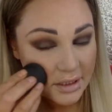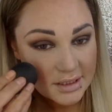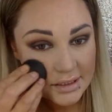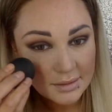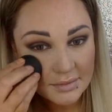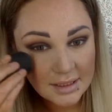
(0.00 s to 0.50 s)
It
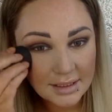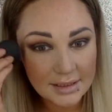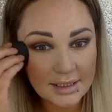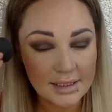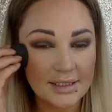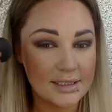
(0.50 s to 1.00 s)
seems like it's
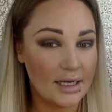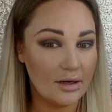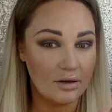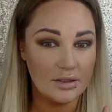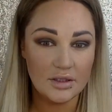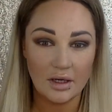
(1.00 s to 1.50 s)
like sitting
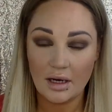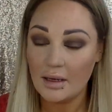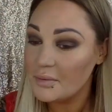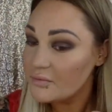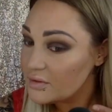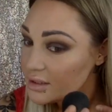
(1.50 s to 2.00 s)
on
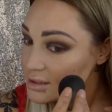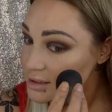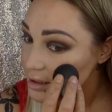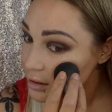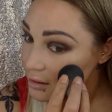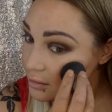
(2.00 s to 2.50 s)
top of the
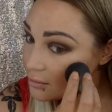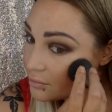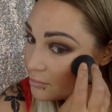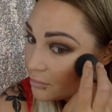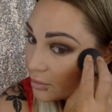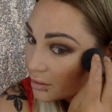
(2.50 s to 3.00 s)
skin
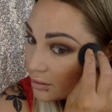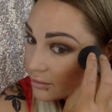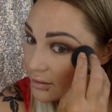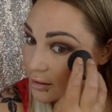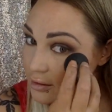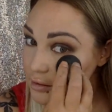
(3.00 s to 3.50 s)
more
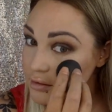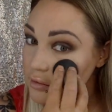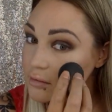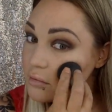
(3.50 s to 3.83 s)
than